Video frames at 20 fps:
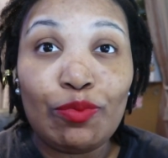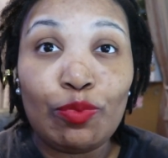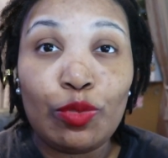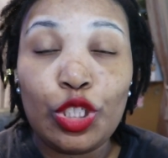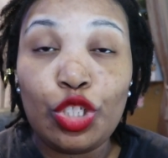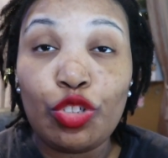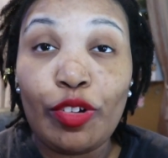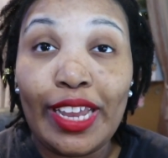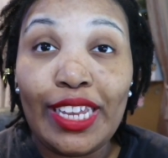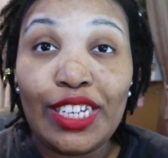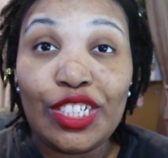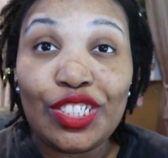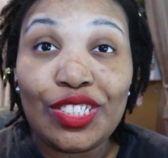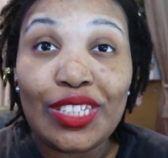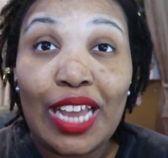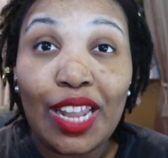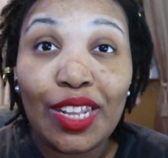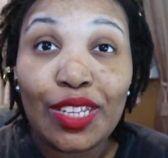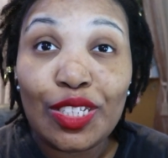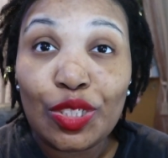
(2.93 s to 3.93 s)
strange
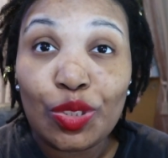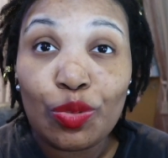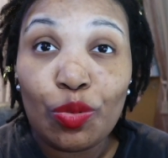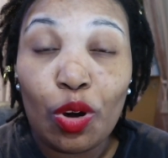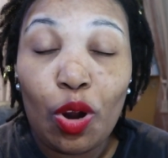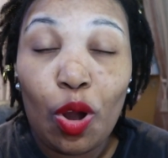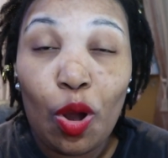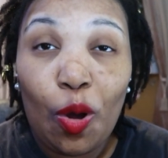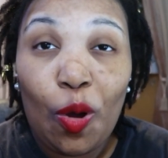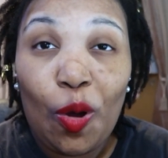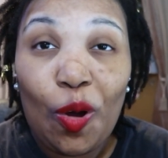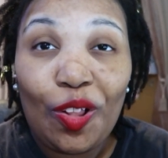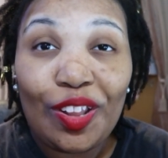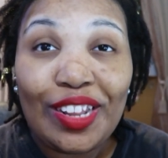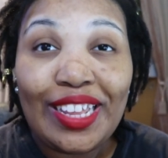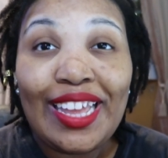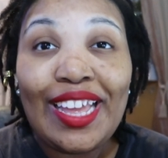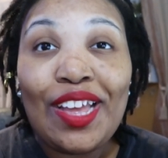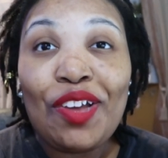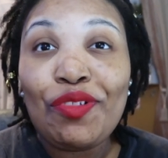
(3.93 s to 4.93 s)
dollar store
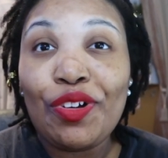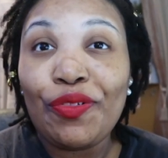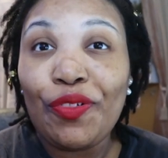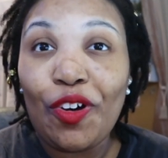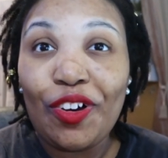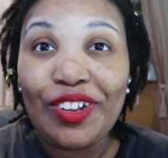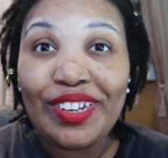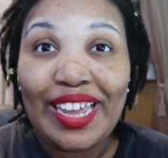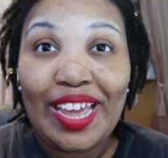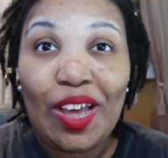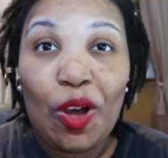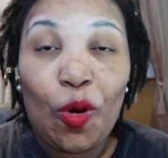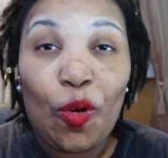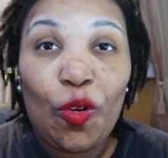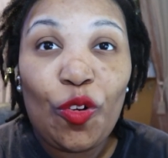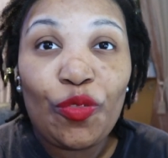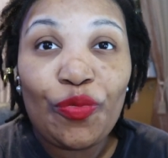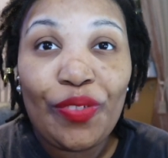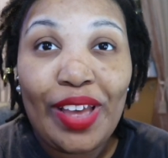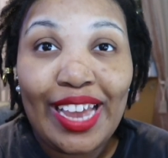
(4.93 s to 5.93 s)
haul with all that
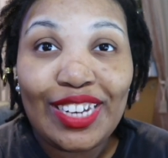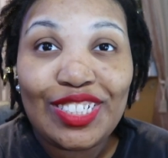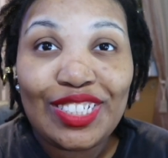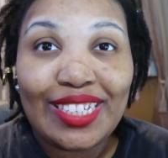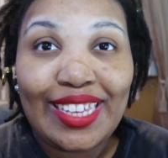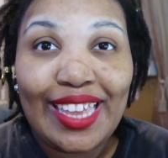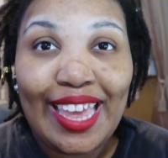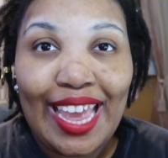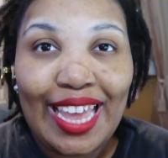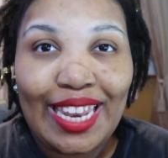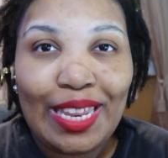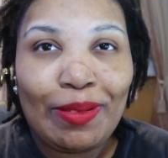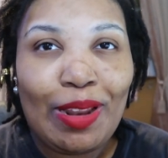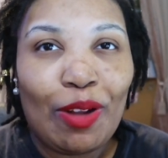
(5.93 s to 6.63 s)
old fashioned candy.